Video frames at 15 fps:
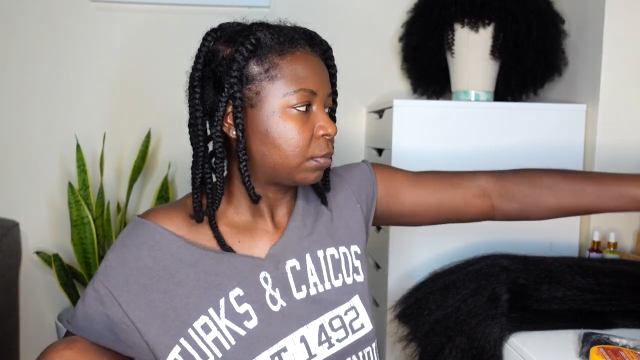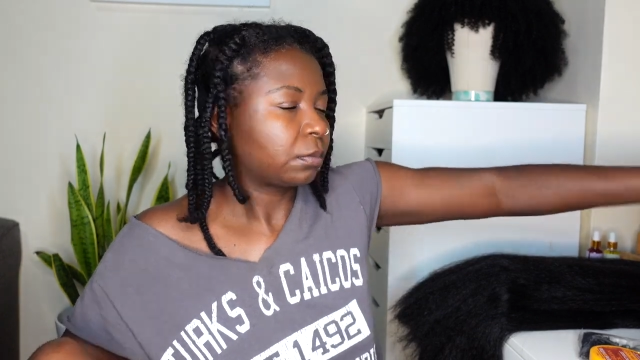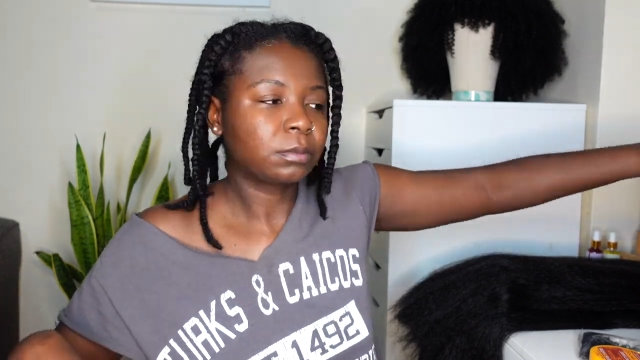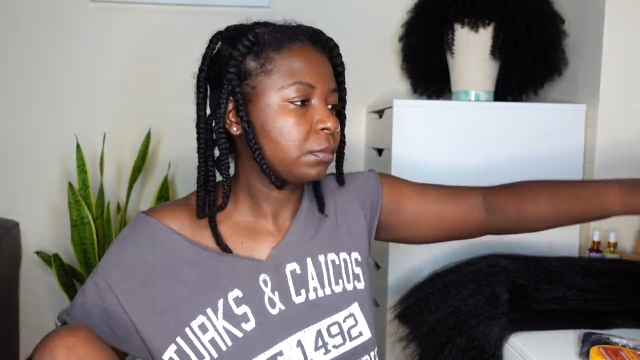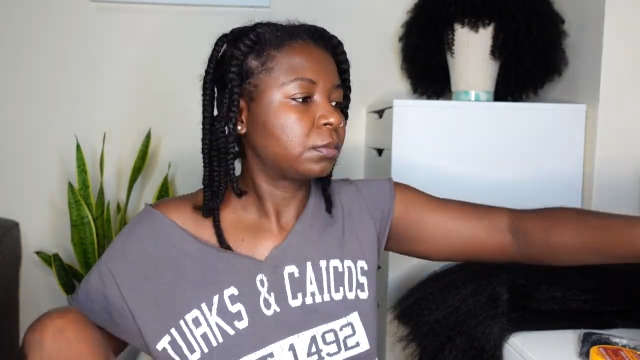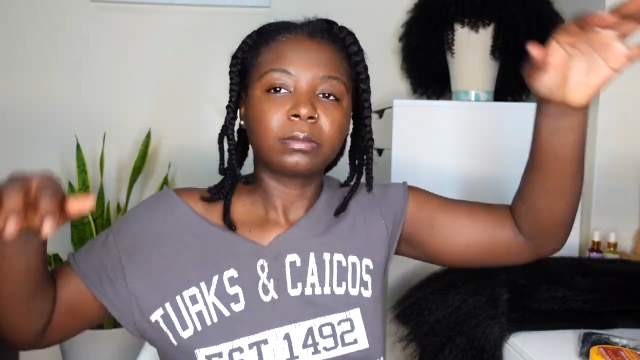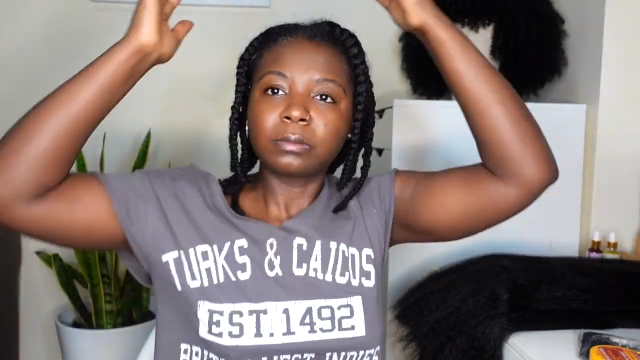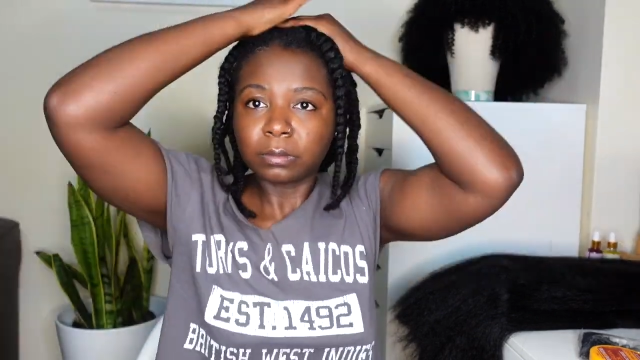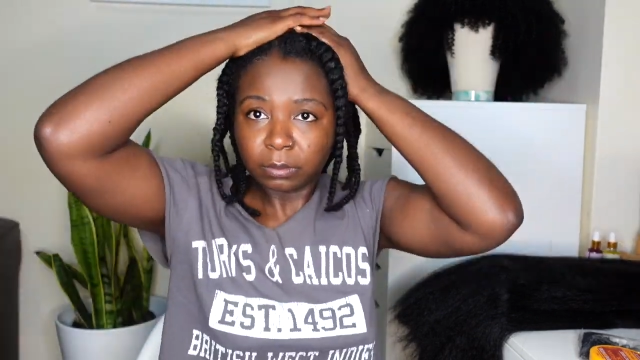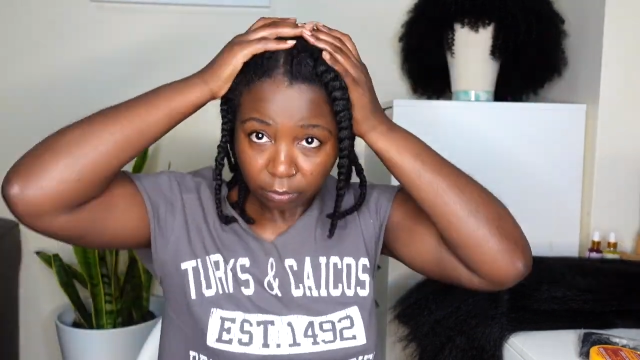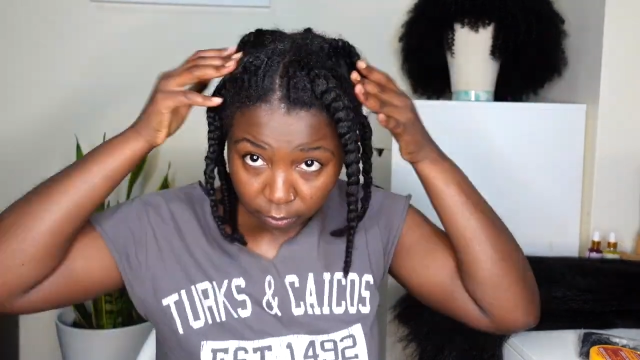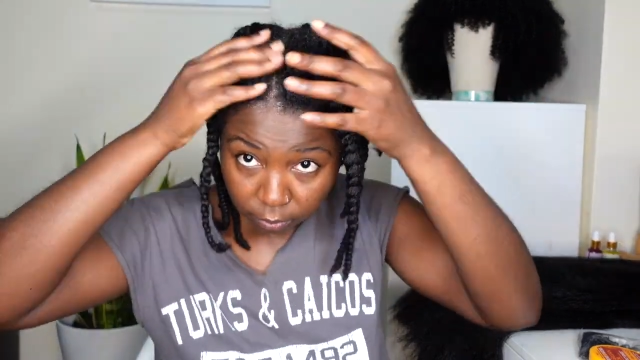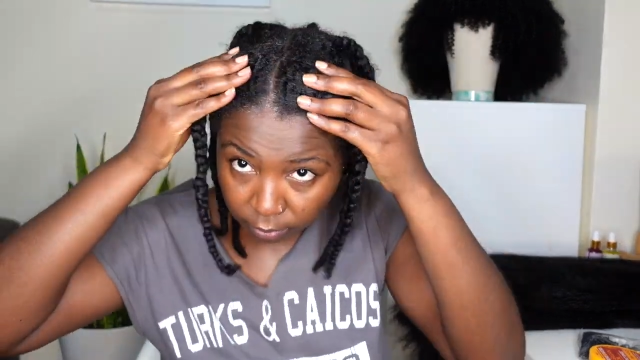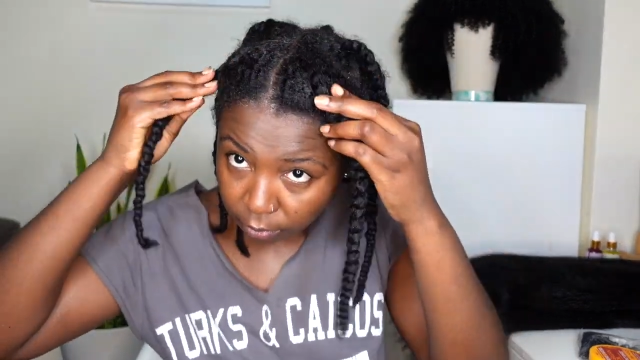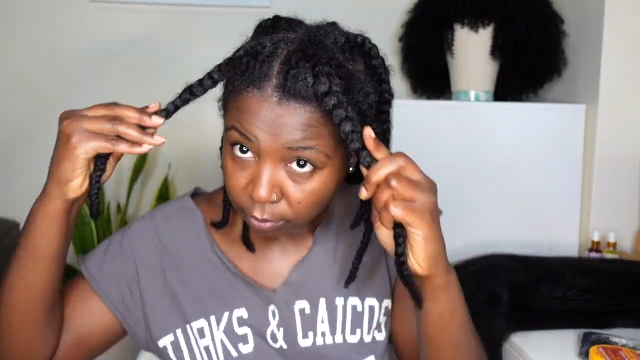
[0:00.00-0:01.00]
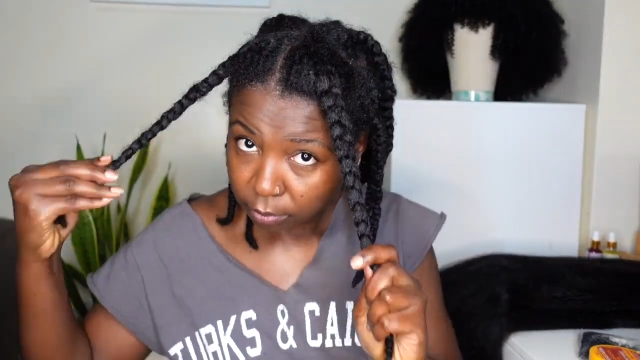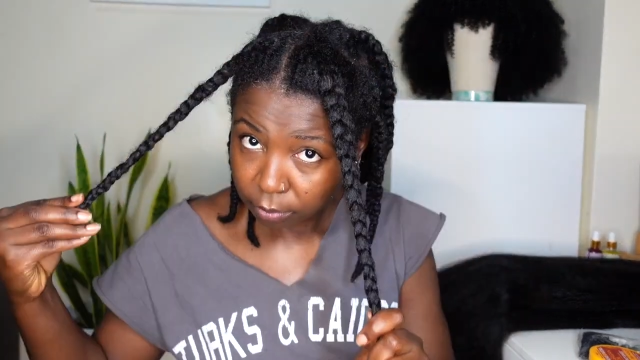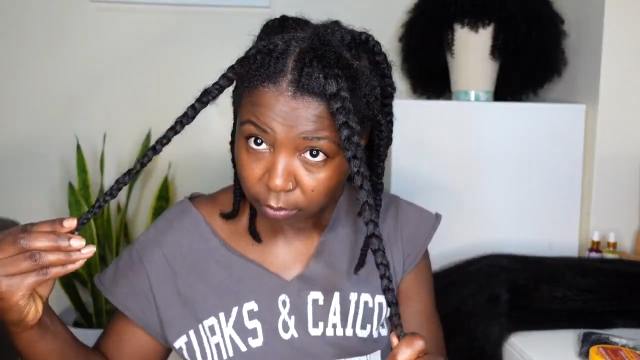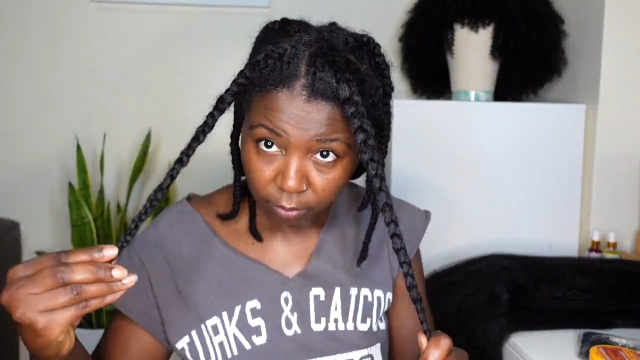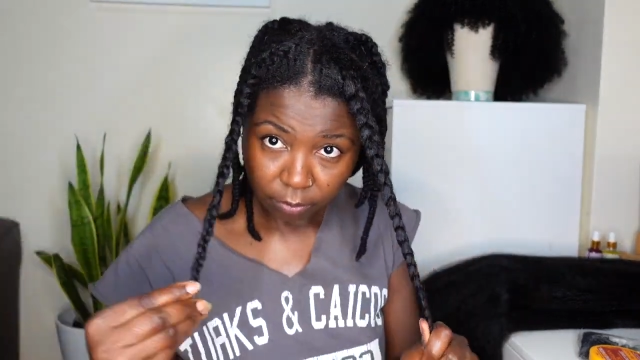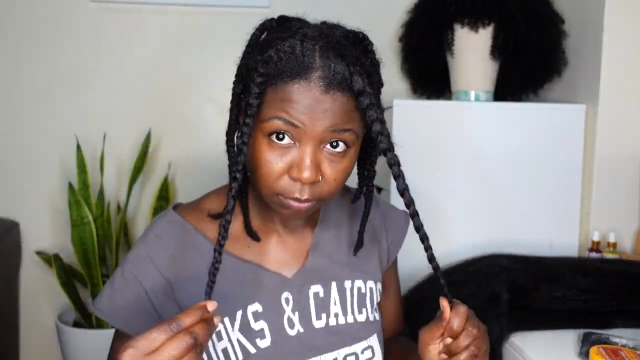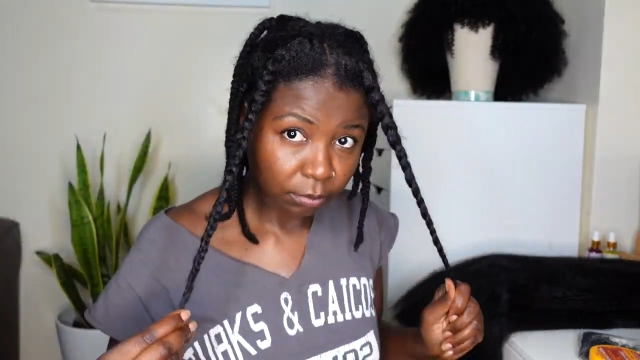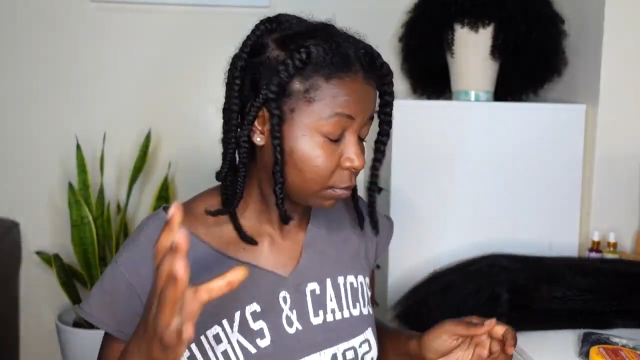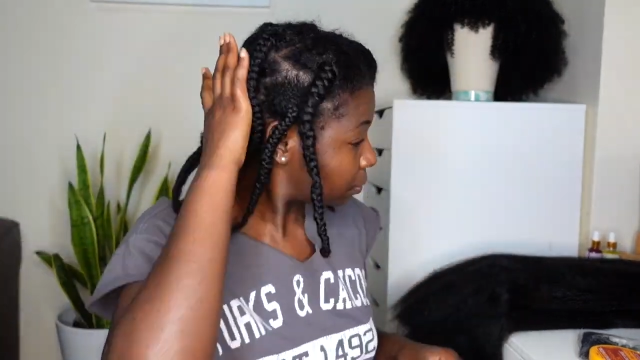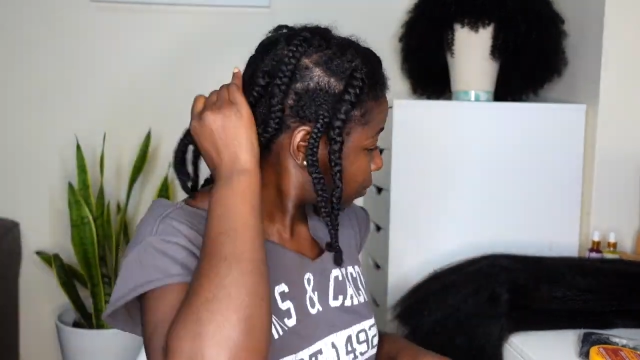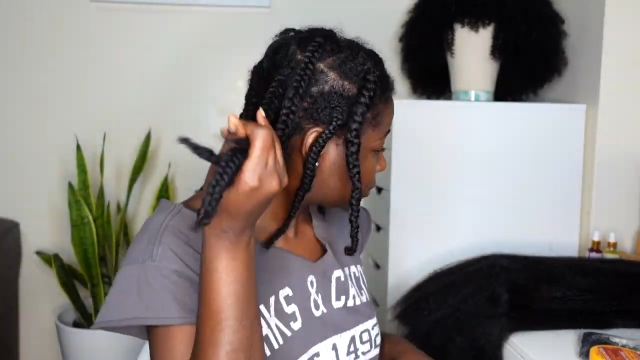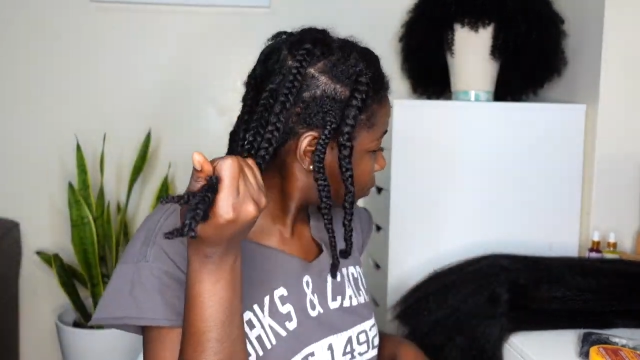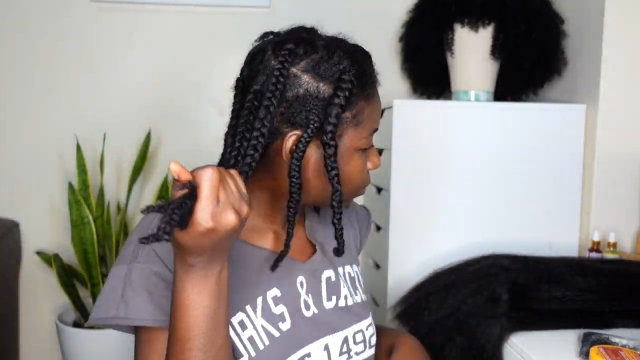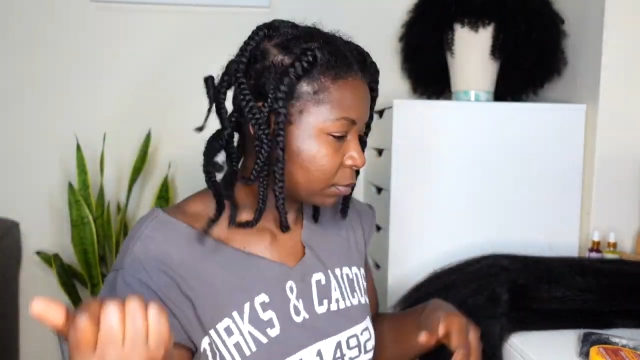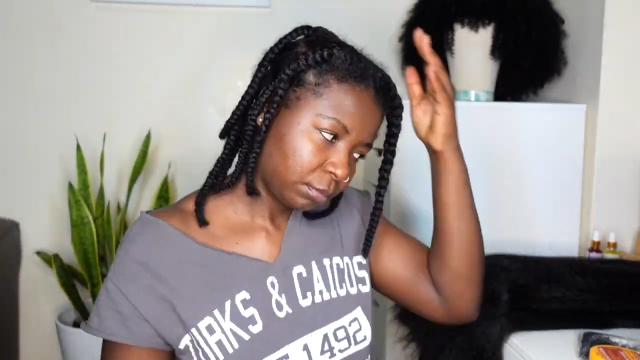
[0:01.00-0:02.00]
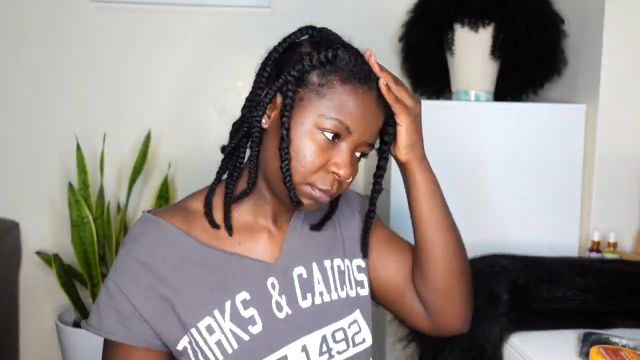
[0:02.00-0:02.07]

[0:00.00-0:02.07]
in the braids. Okay,